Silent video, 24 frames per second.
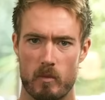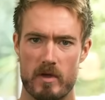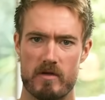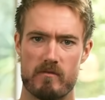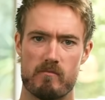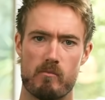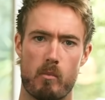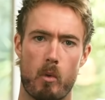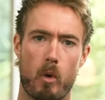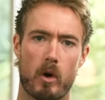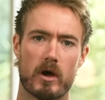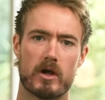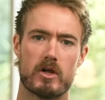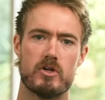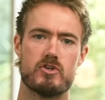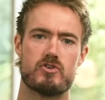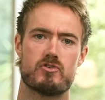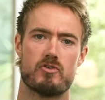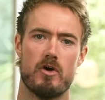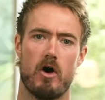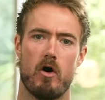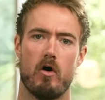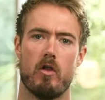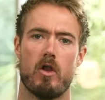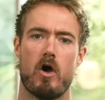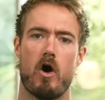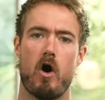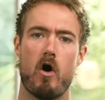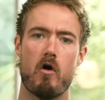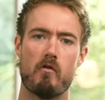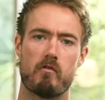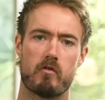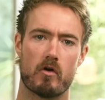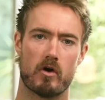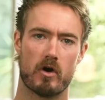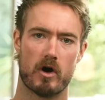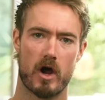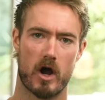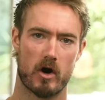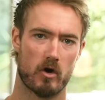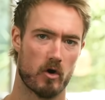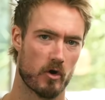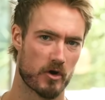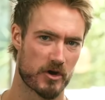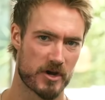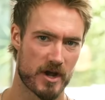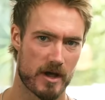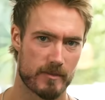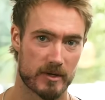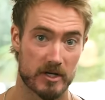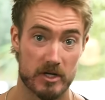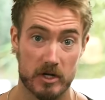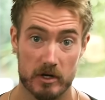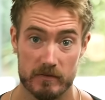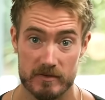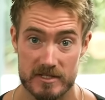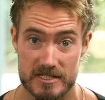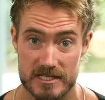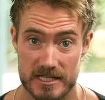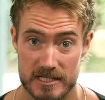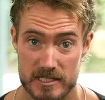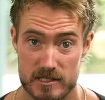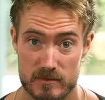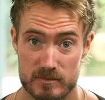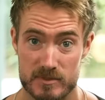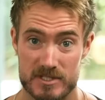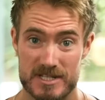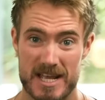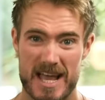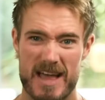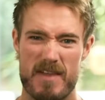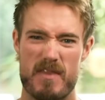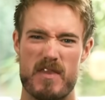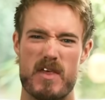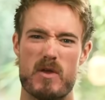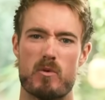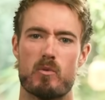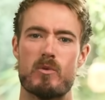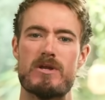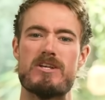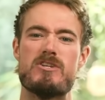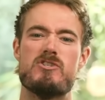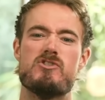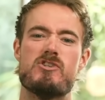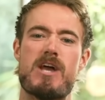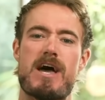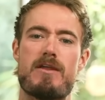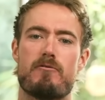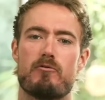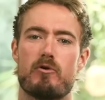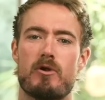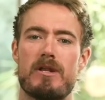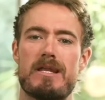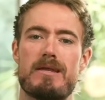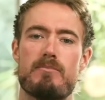have more control over our autonomic nervous systems than we generally